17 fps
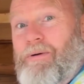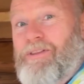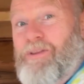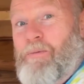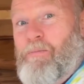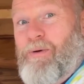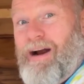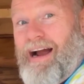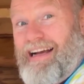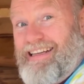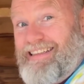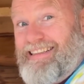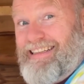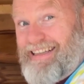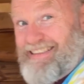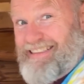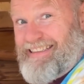the
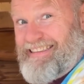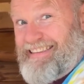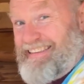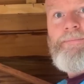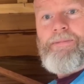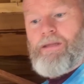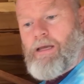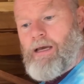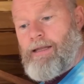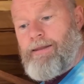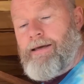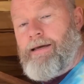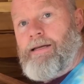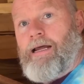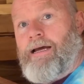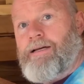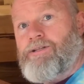bracket doesn't. And
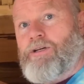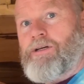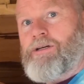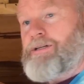then, as you can